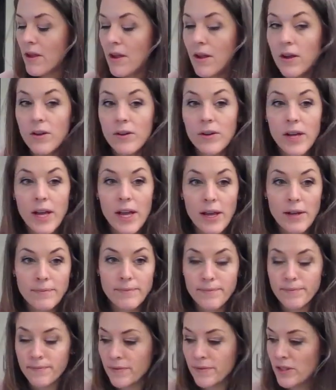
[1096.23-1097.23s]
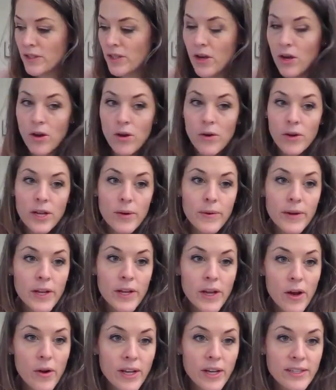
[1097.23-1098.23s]
Okay, so here we
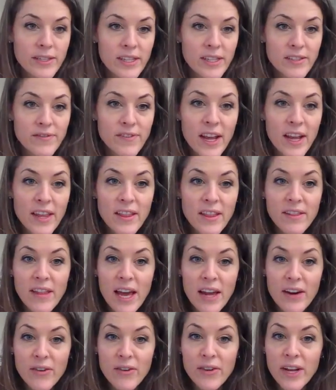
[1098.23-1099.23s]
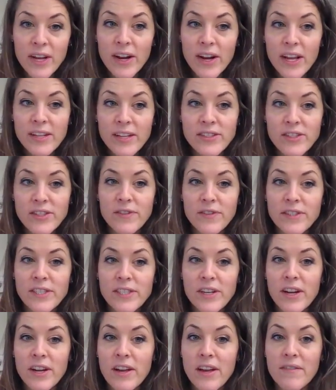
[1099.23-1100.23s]
go. It says find the lateral area and surface
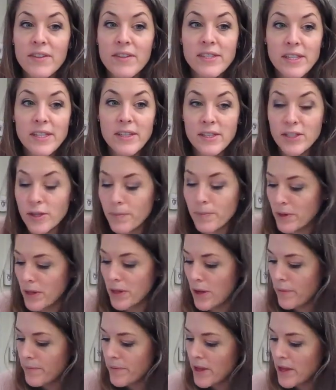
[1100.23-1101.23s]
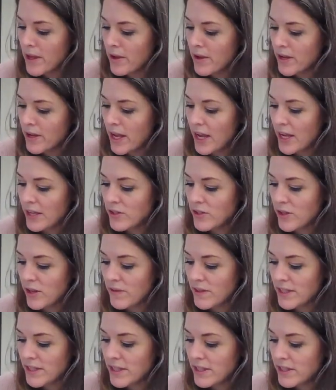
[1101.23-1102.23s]
area of the cylinder below. Okay, so I have
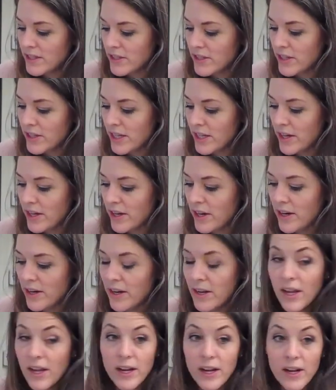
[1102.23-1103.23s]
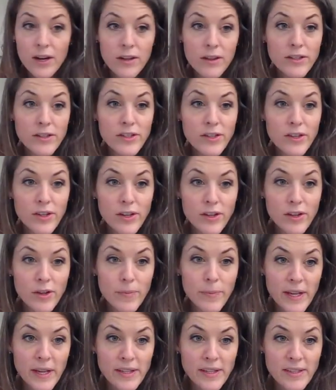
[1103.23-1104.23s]
a cylinder here. Here are the circular
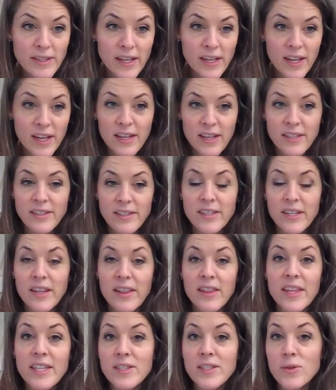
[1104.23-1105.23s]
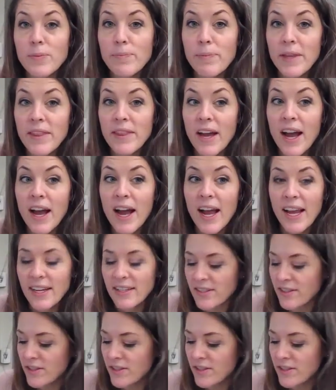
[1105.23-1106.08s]
bases. This would be the height.